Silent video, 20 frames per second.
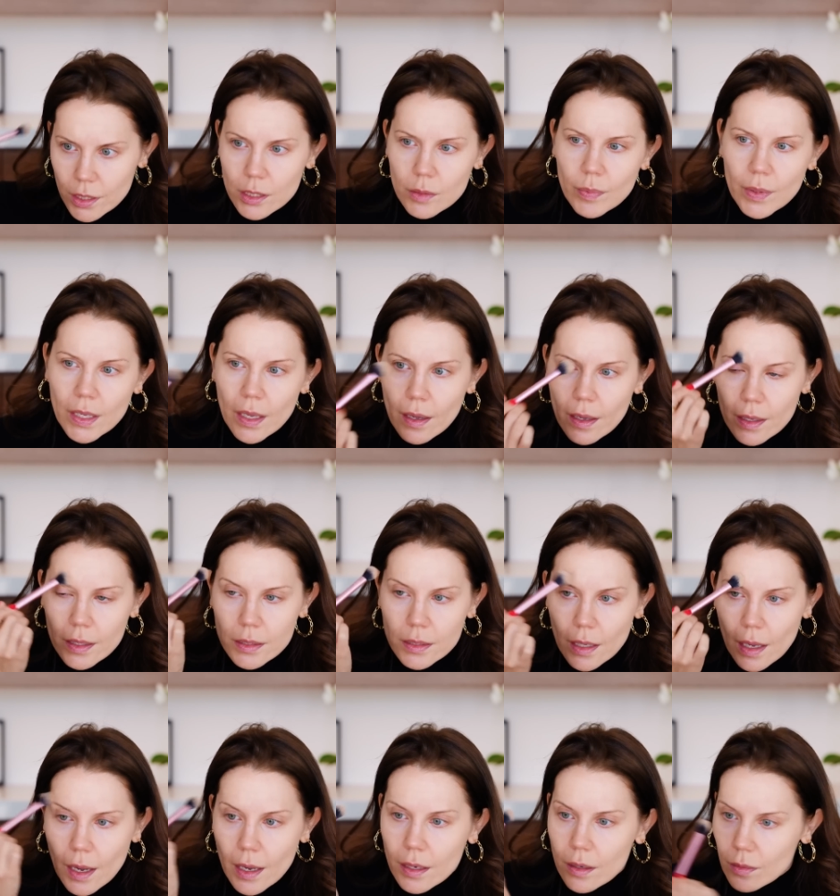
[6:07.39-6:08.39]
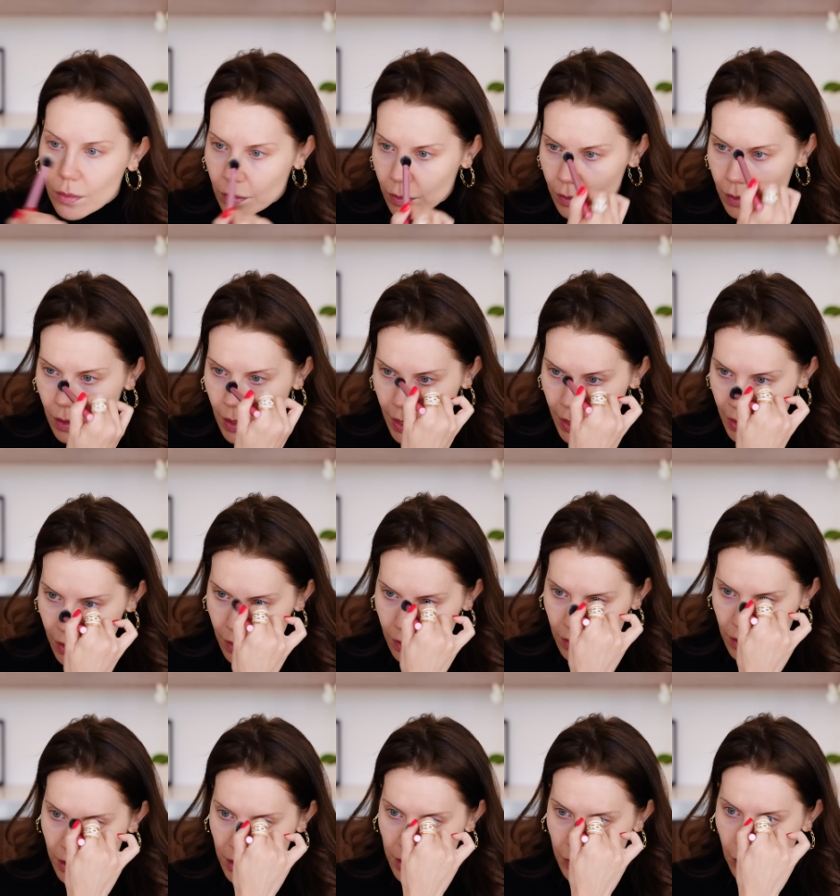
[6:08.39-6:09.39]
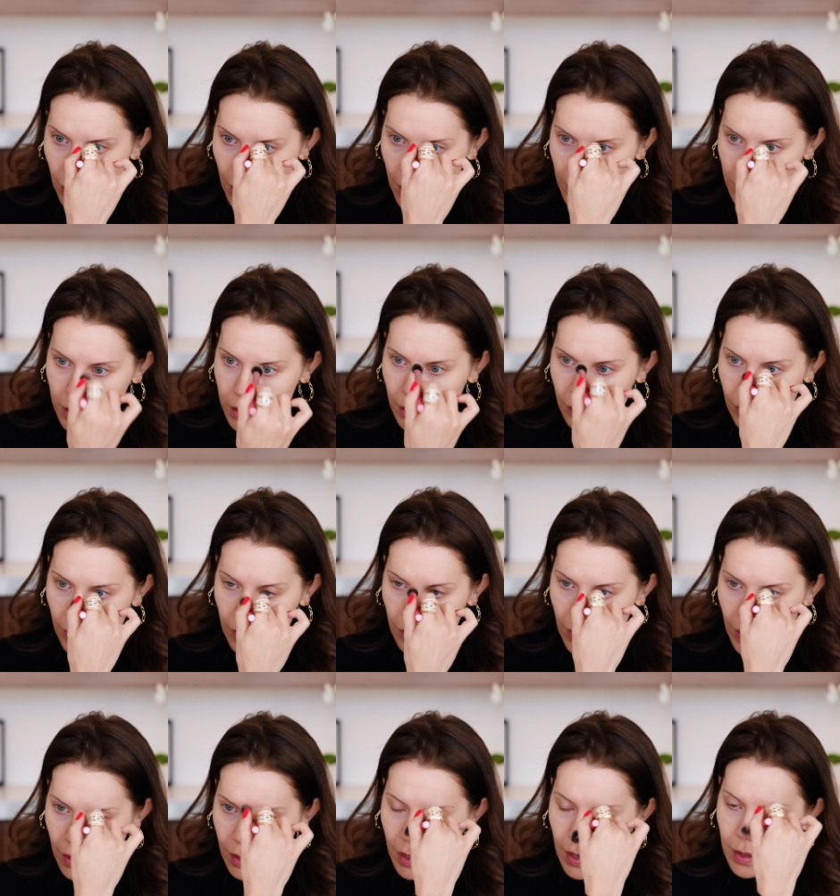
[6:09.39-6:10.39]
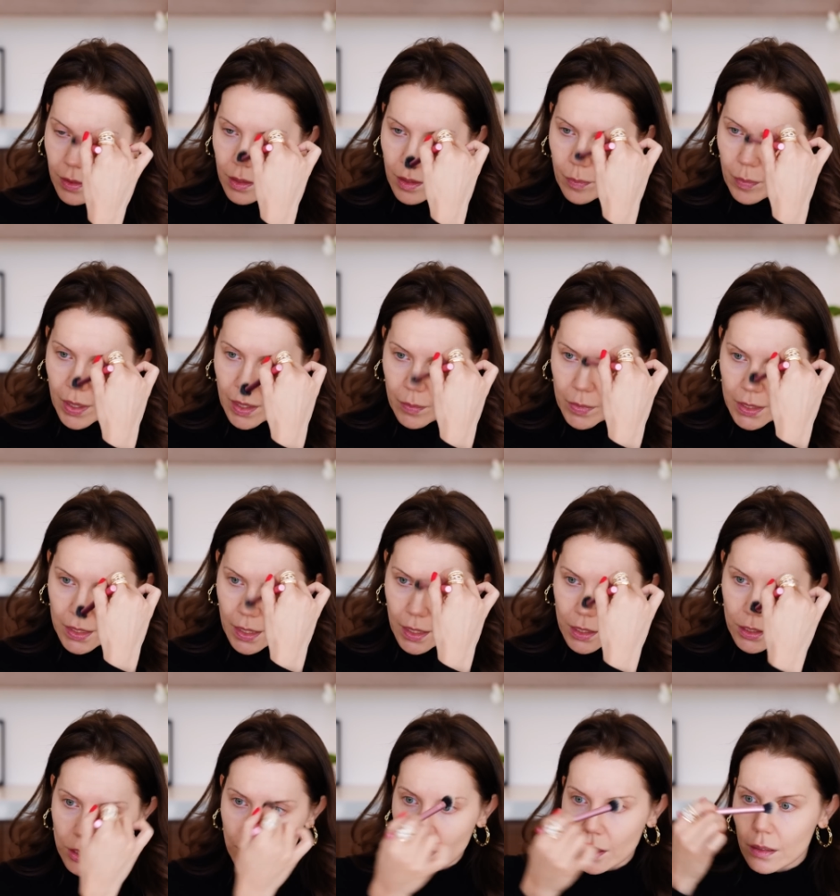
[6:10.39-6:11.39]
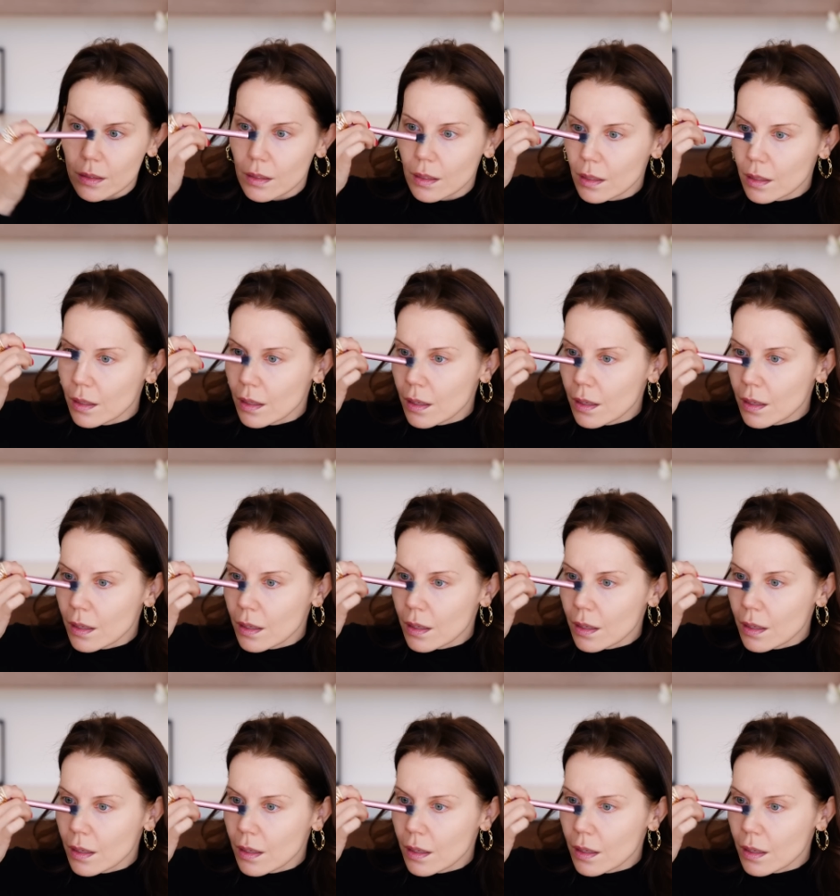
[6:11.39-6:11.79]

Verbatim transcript: is because I don't like the spots everywhere and the pigmentation.